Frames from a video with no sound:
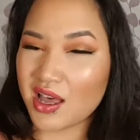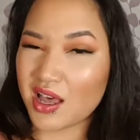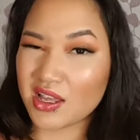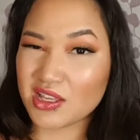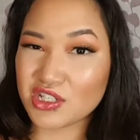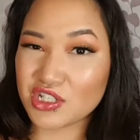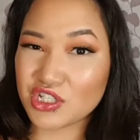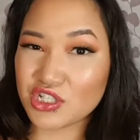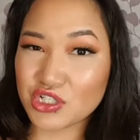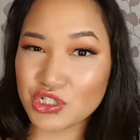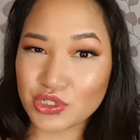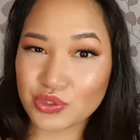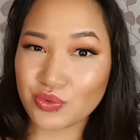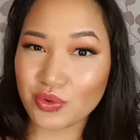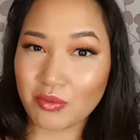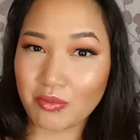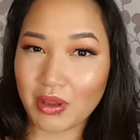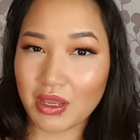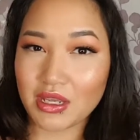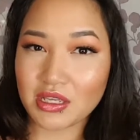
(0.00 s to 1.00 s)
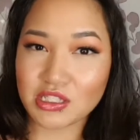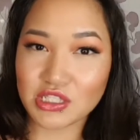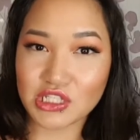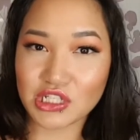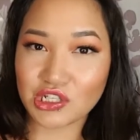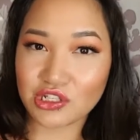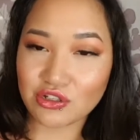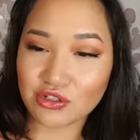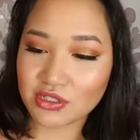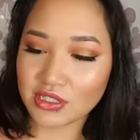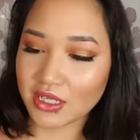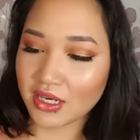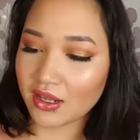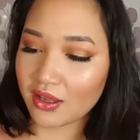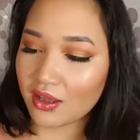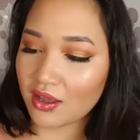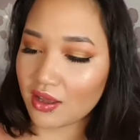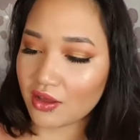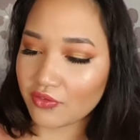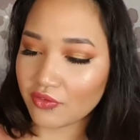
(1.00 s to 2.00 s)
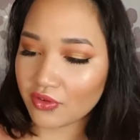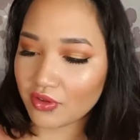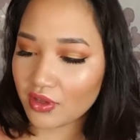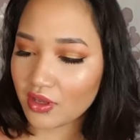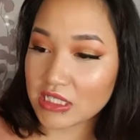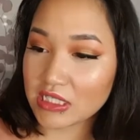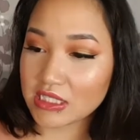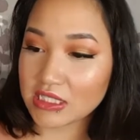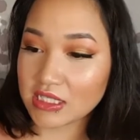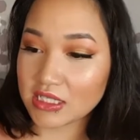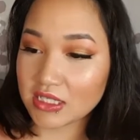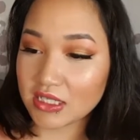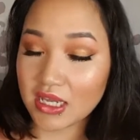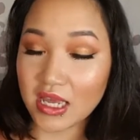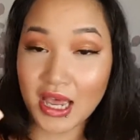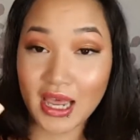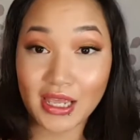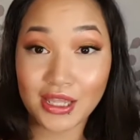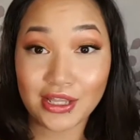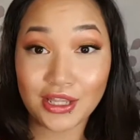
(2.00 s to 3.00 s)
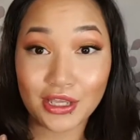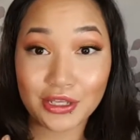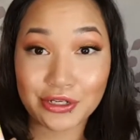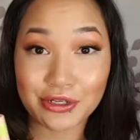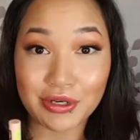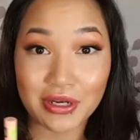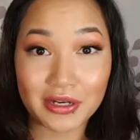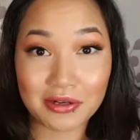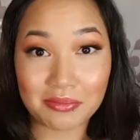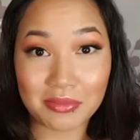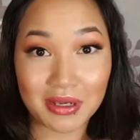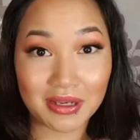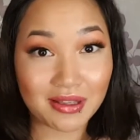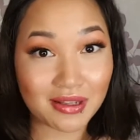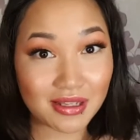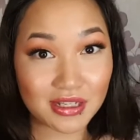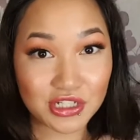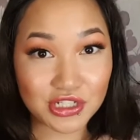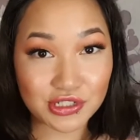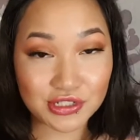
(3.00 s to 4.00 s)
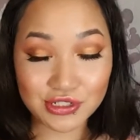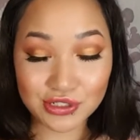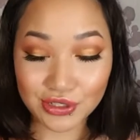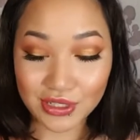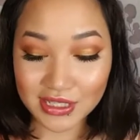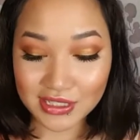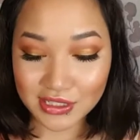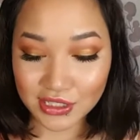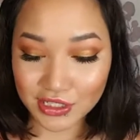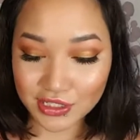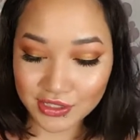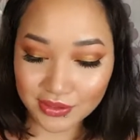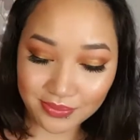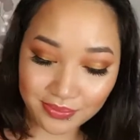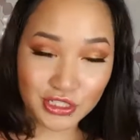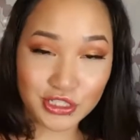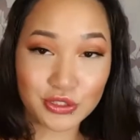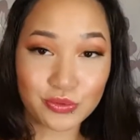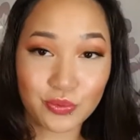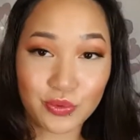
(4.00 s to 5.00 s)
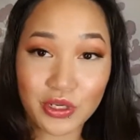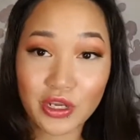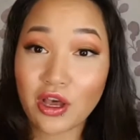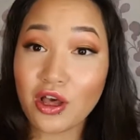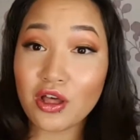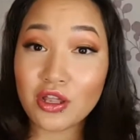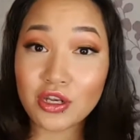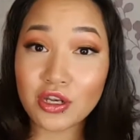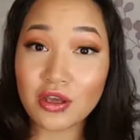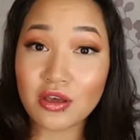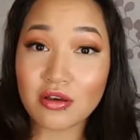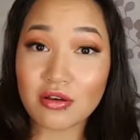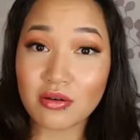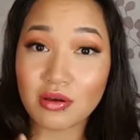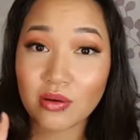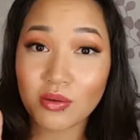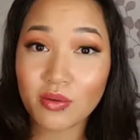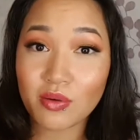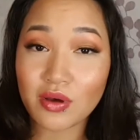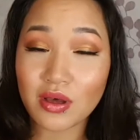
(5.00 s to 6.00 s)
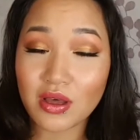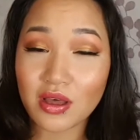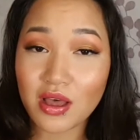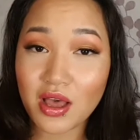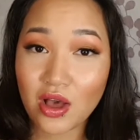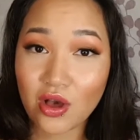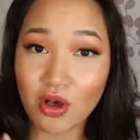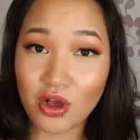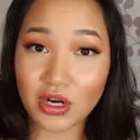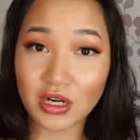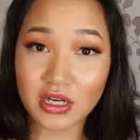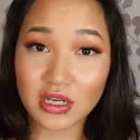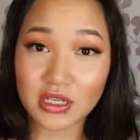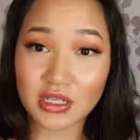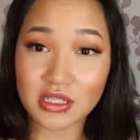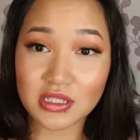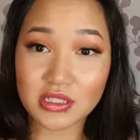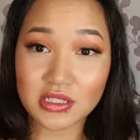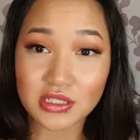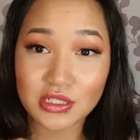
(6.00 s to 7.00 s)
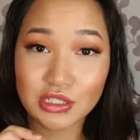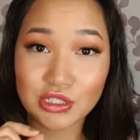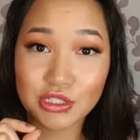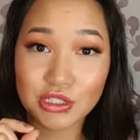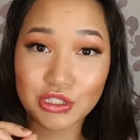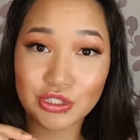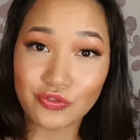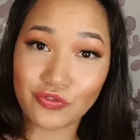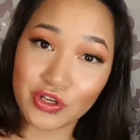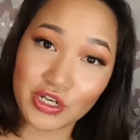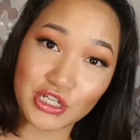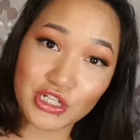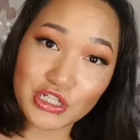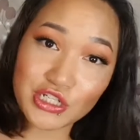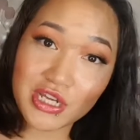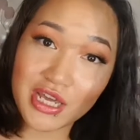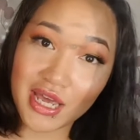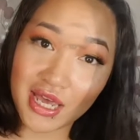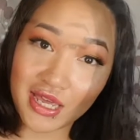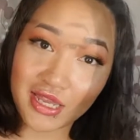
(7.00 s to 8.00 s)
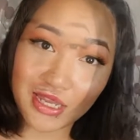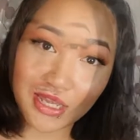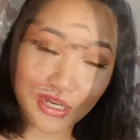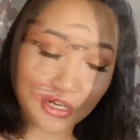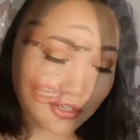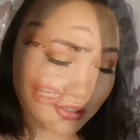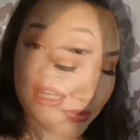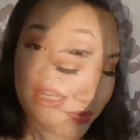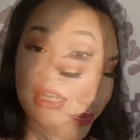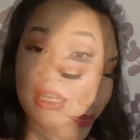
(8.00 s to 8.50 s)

I'll just use one of my concealers that I have, and it's a highlighter out of my collection, so that's awesome because we all know how hard it is to finish a highlighter.